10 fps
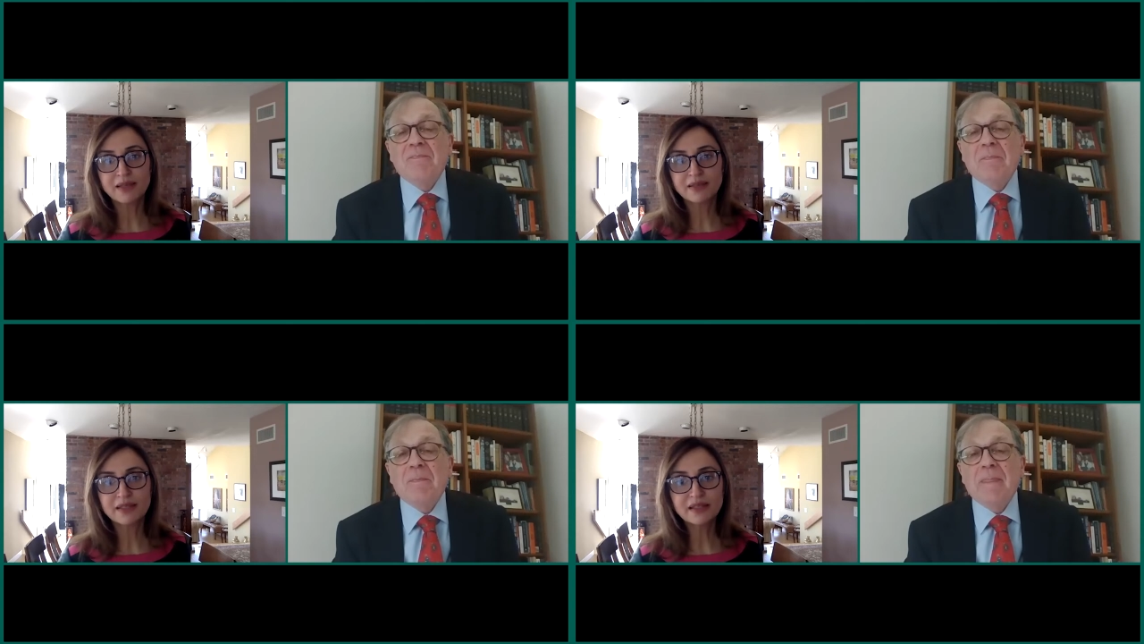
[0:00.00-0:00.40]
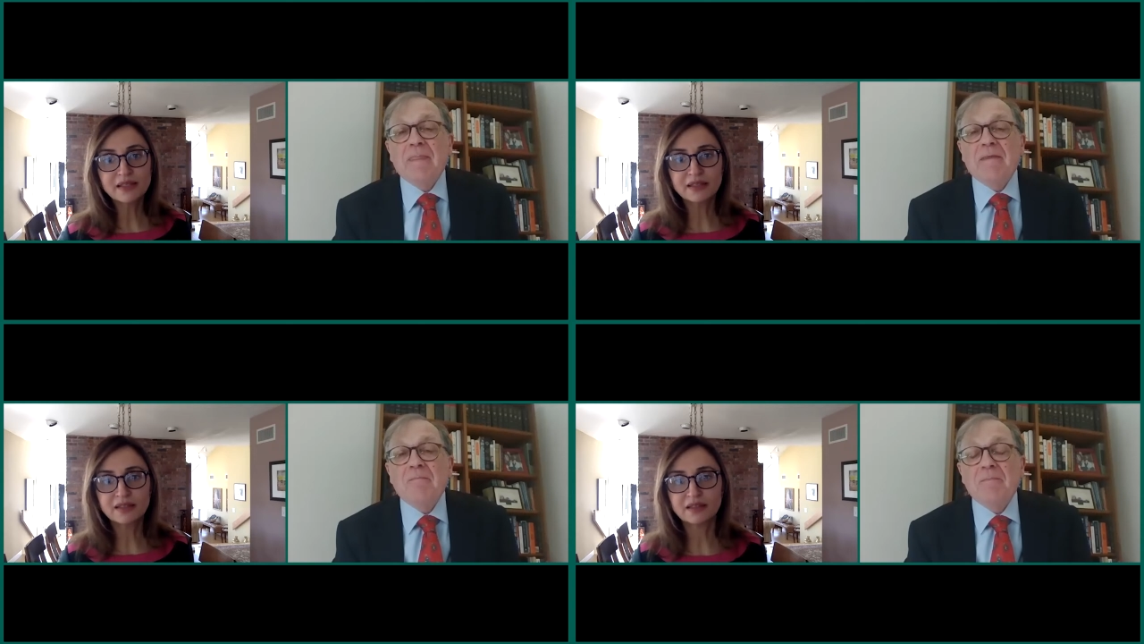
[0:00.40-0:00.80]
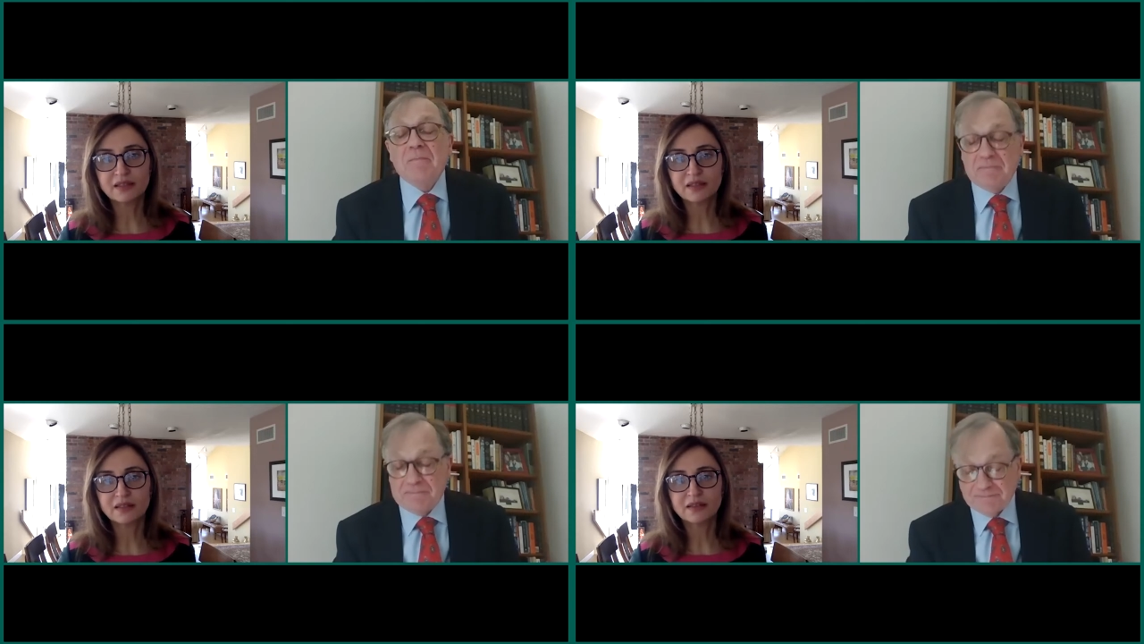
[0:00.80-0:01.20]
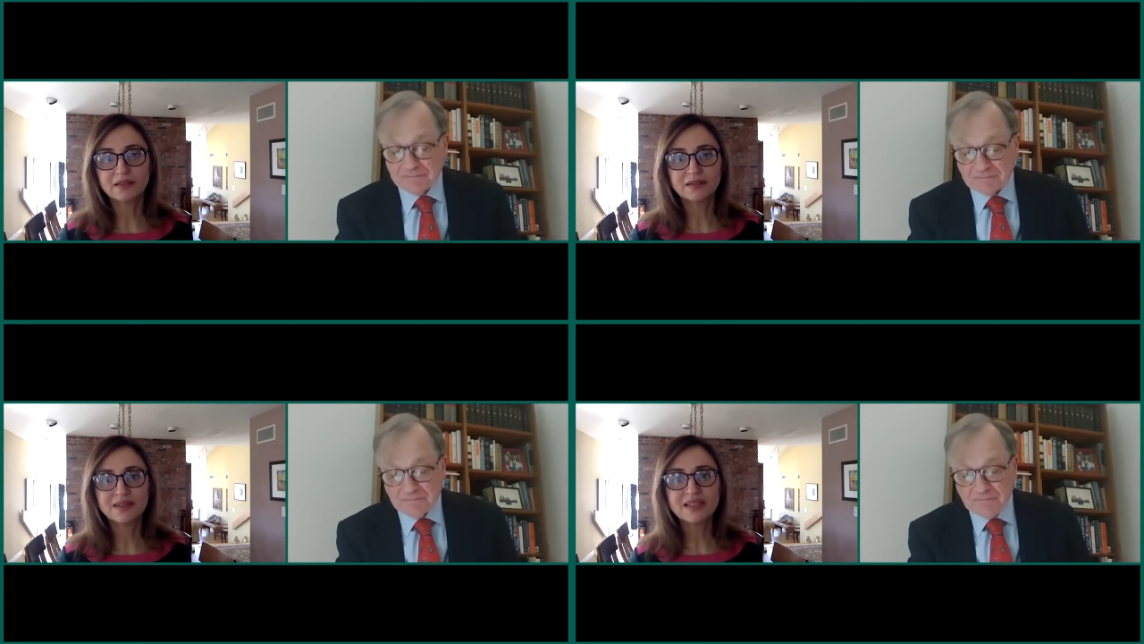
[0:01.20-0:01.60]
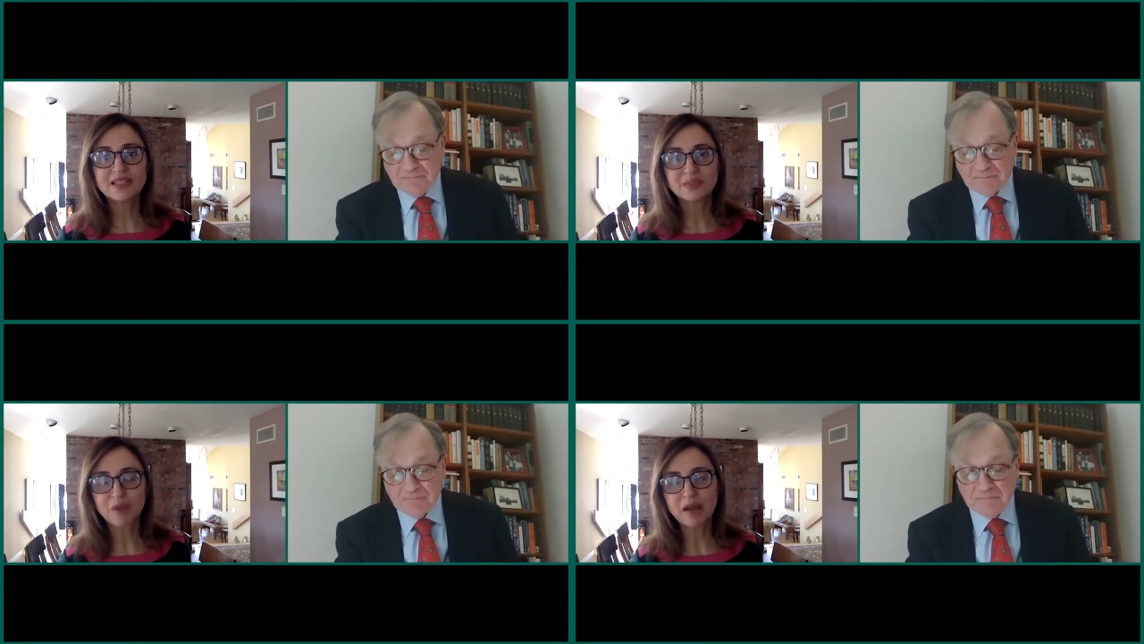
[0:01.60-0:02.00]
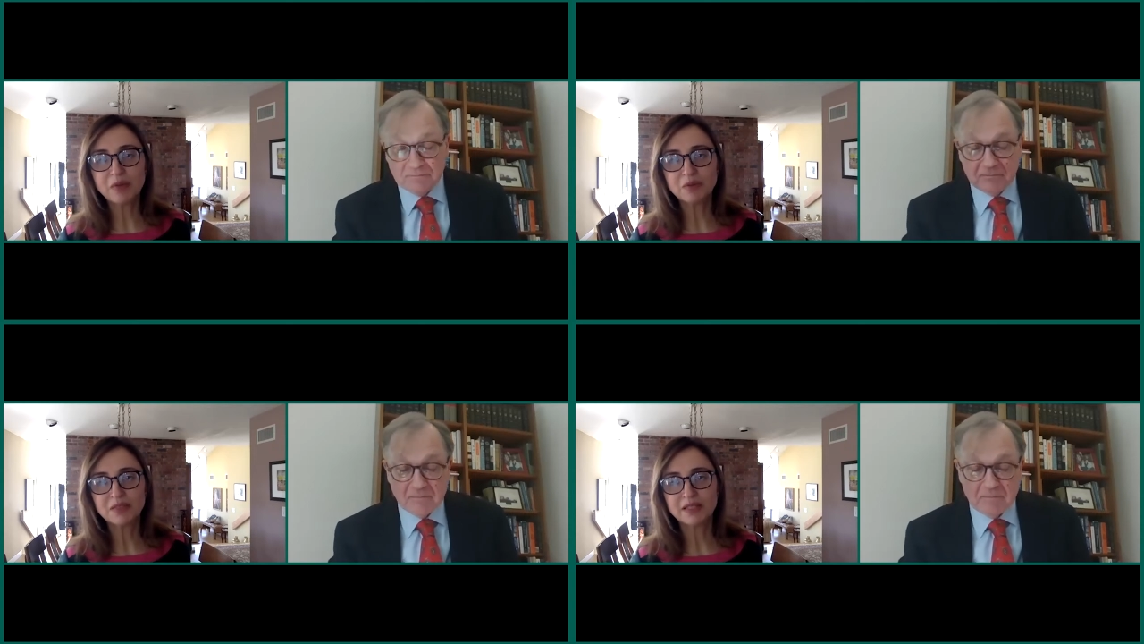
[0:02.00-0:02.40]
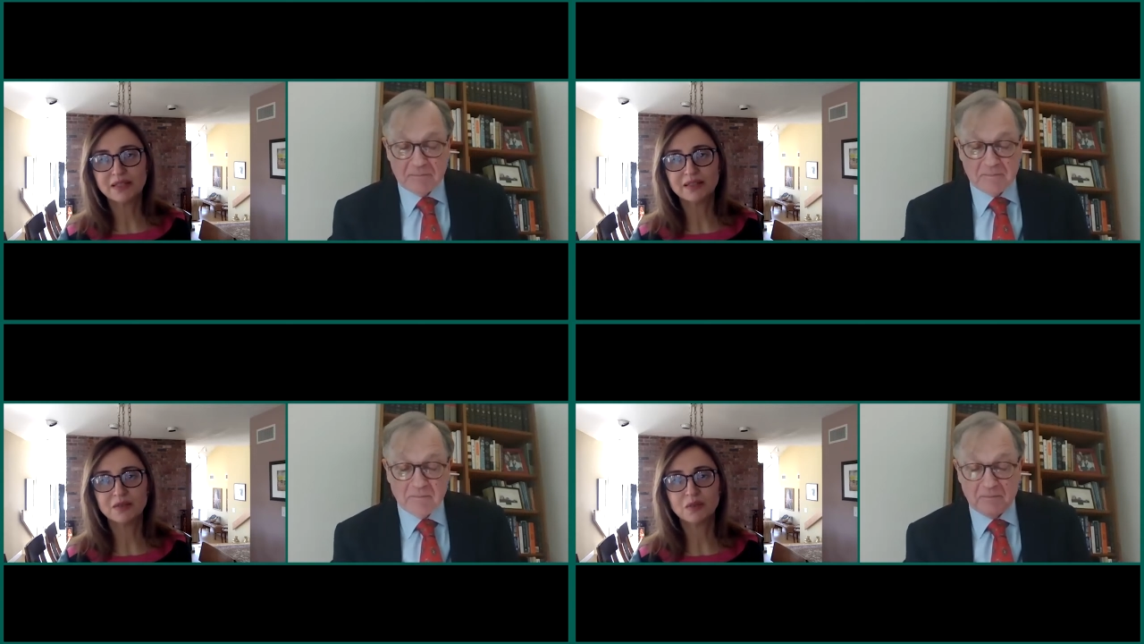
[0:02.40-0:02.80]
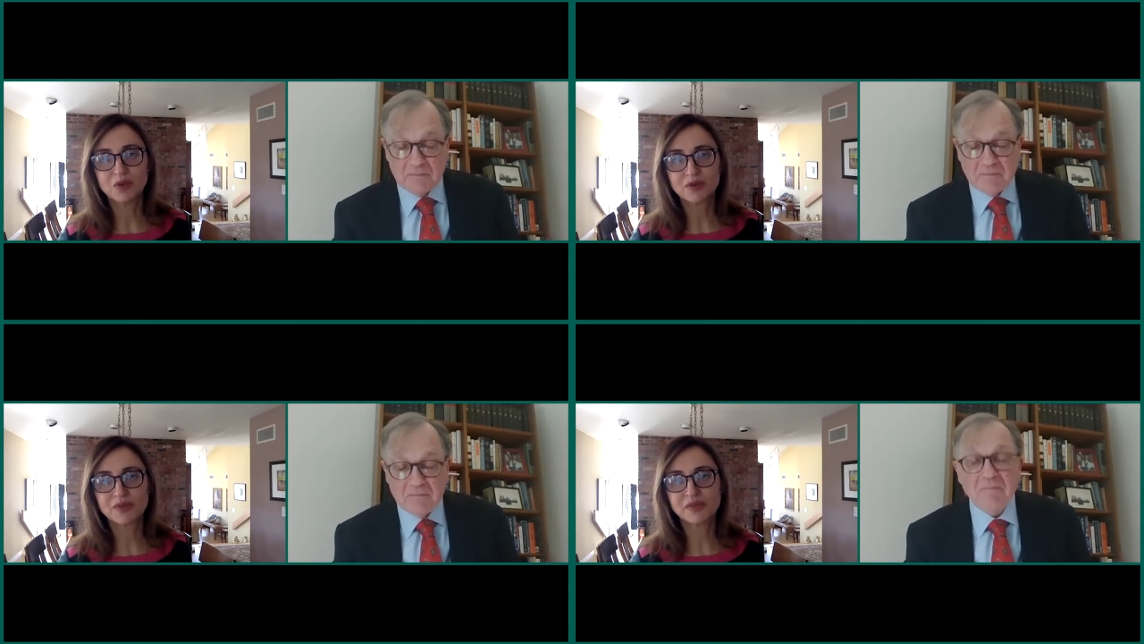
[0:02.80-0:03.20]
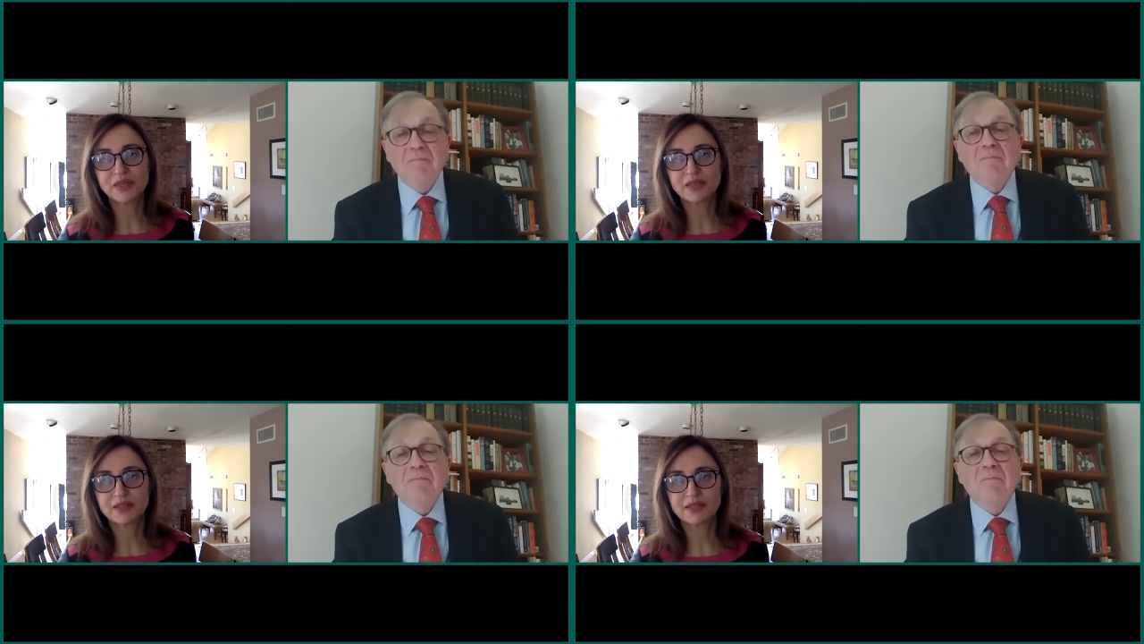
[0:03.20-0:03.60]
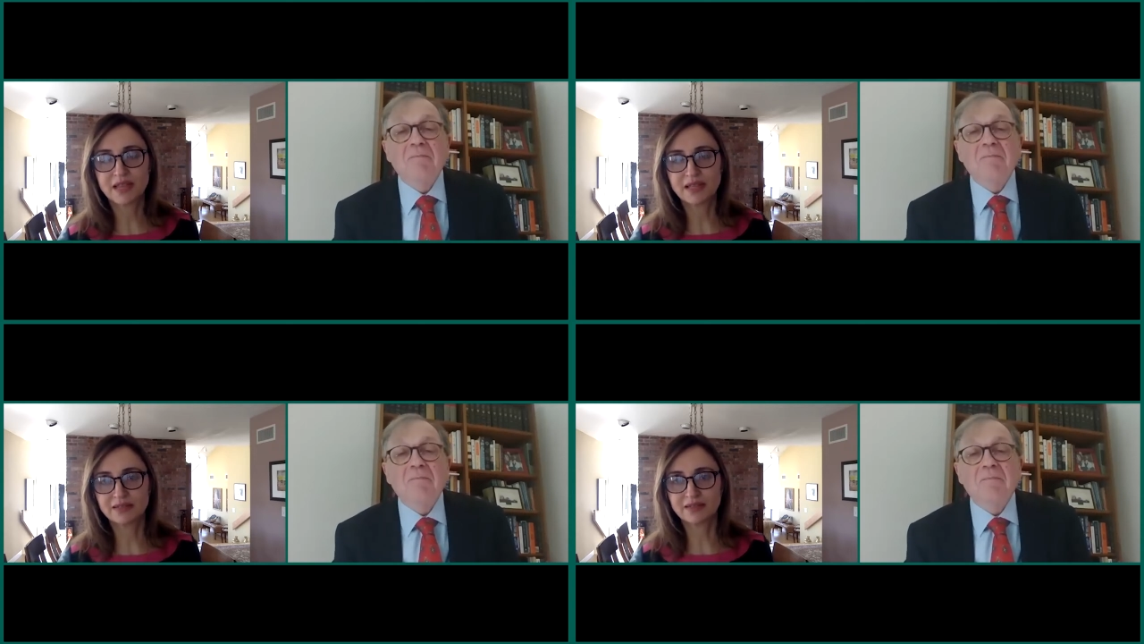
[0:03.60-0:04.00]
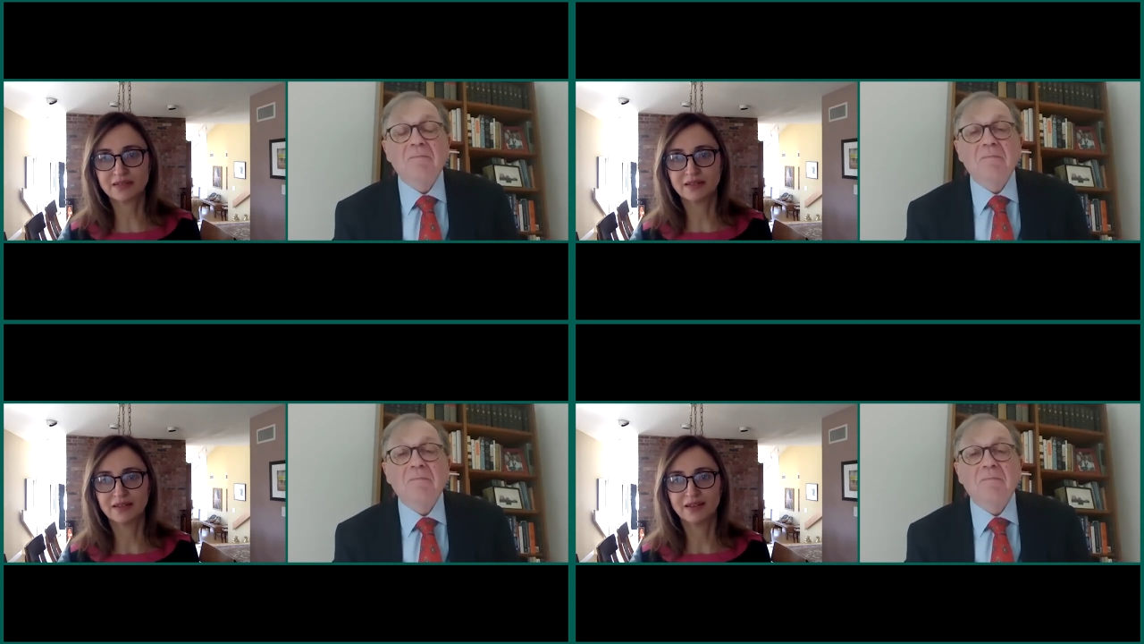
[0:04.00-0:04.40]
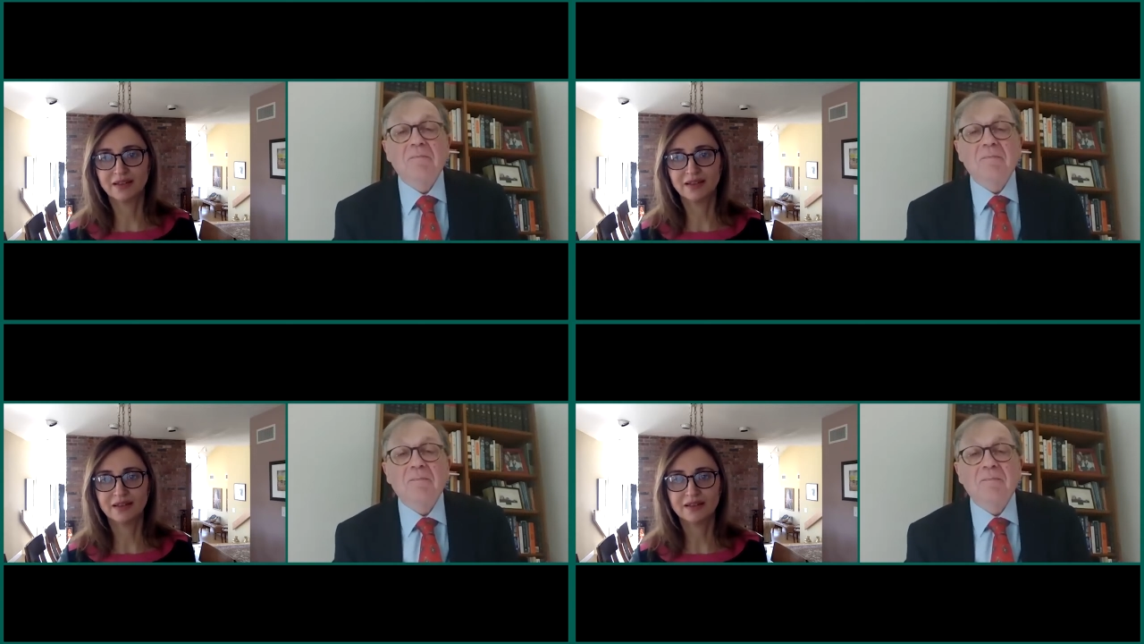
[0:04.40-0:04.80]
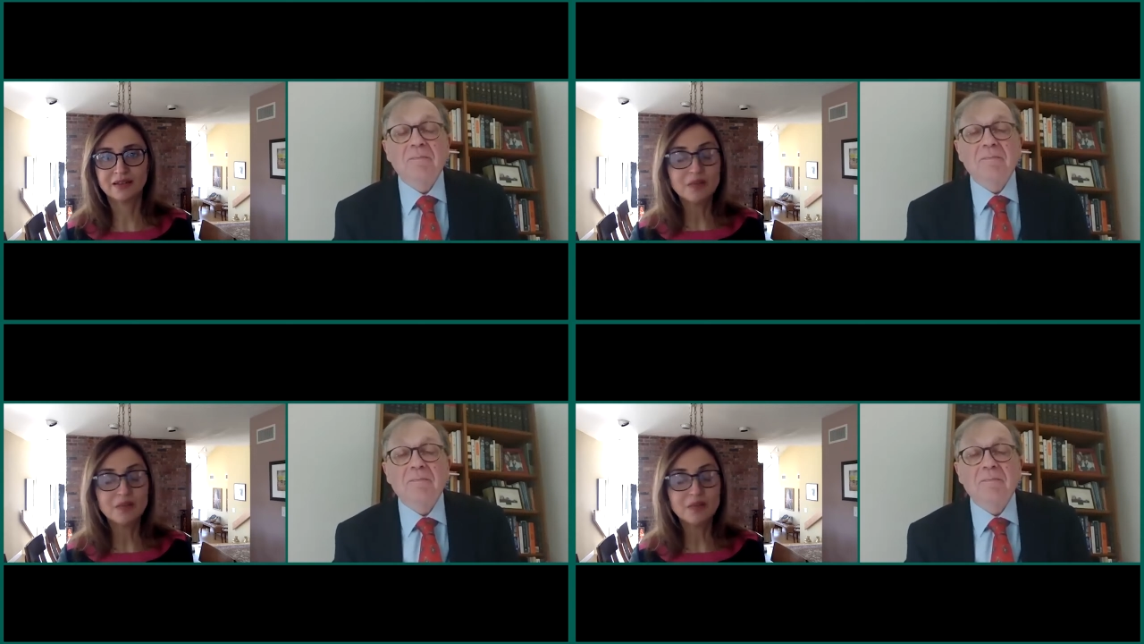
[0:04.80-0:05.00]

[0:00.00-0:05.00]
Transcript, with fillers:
Speaker 1: think this is probably one of the things that uh,